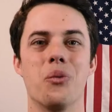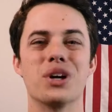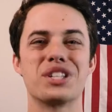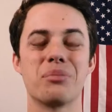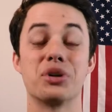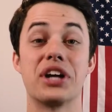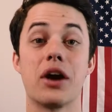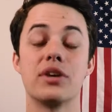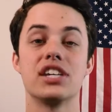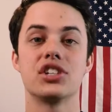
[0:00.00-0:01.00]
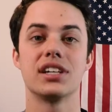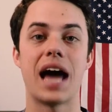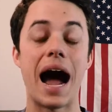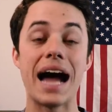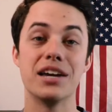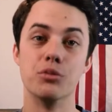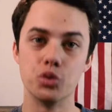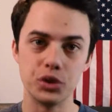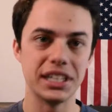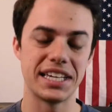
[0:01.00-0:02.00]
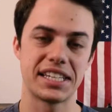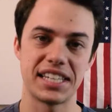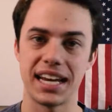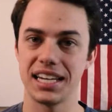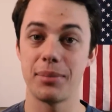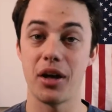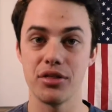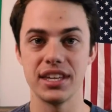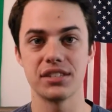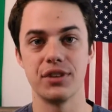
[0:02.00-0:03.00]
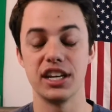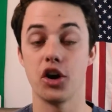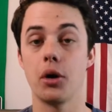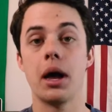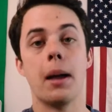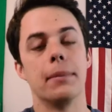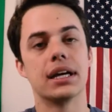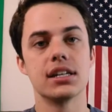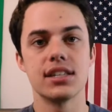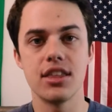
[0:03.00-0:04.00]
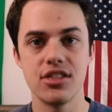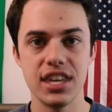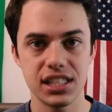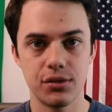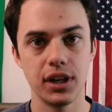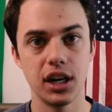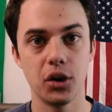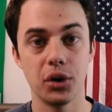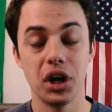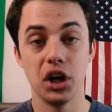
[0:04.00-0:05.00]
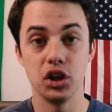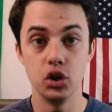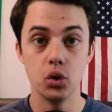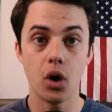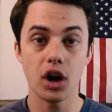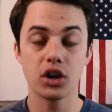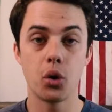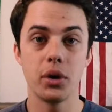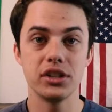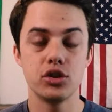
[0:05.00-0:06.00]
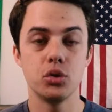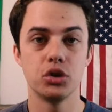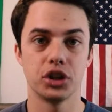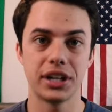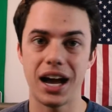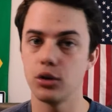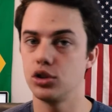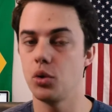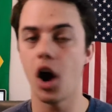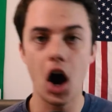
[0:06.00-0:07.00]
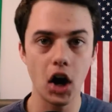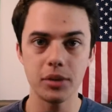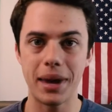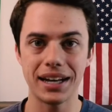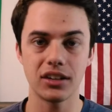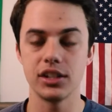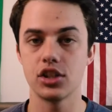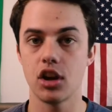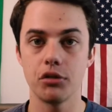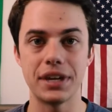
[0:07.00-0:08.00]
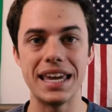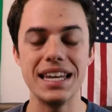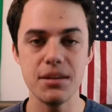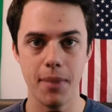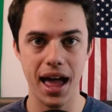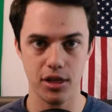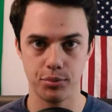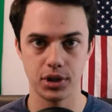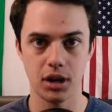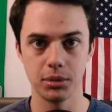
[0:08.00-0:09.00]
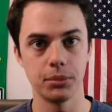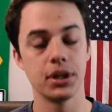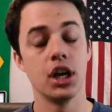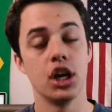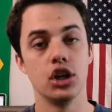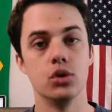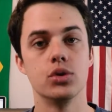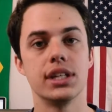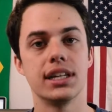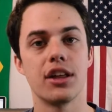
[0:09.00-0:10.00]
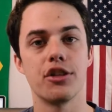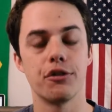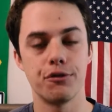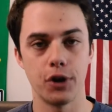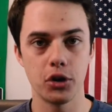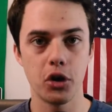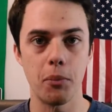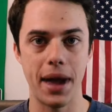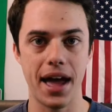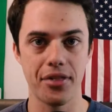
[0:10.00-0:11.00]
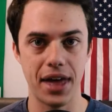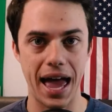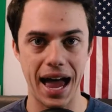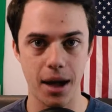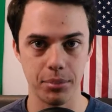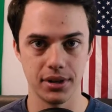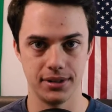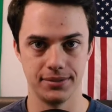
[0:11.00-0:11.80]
What's up, Learn How Nation? I am really excited about this video because in this video, you are going to learn how to automatically solve any math problem using the Photomath app.